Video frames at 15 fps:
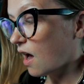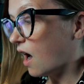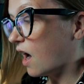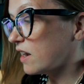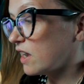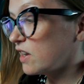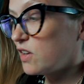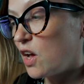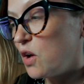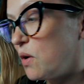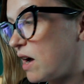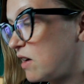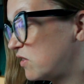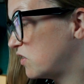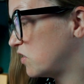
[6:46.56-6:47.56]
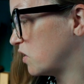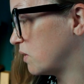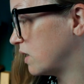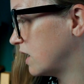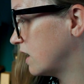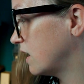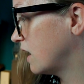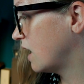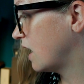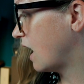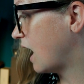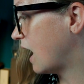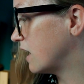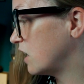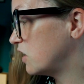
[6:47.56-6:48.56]
and I know how to do it,
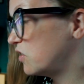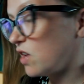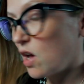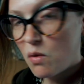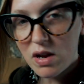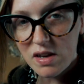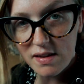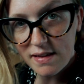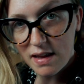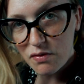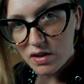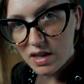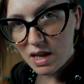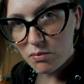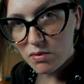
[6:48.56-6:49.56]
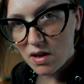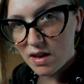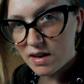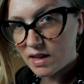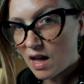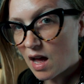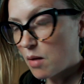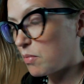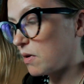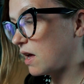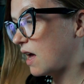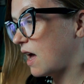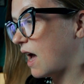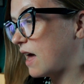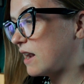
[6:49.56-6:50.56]
and I know I just have to keep turning up,
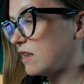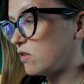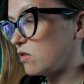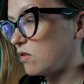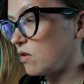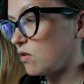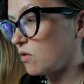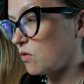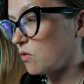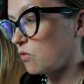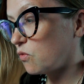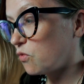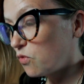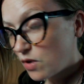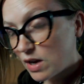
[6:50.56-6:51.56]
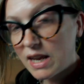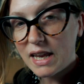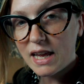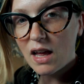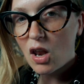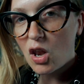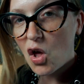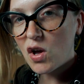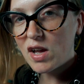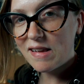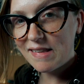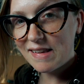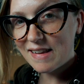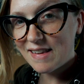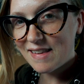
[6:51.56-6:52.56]
and it's really a lot
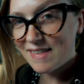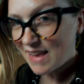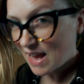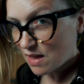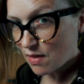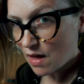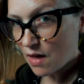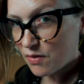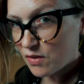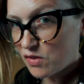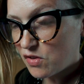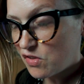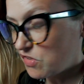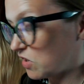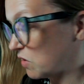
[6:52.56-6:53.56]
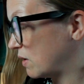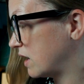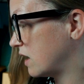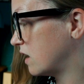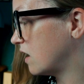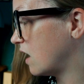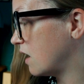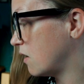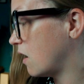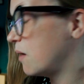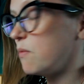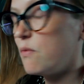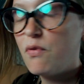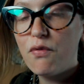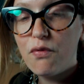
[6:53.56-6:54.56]
easier to say that than to do it, and
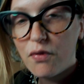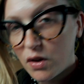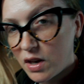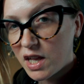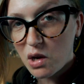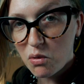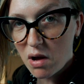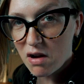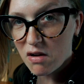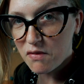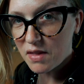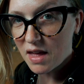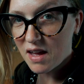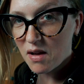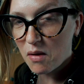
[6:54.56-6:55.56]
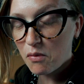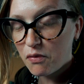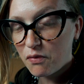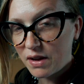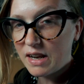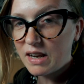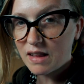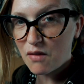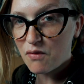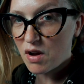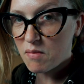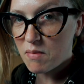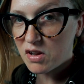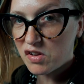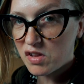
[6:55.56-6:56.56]
I'm fully aware of that. I'm feeling that
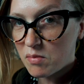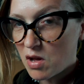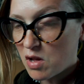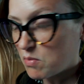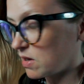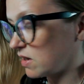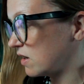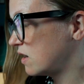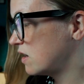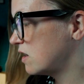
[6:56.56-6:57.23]
very much at the moment.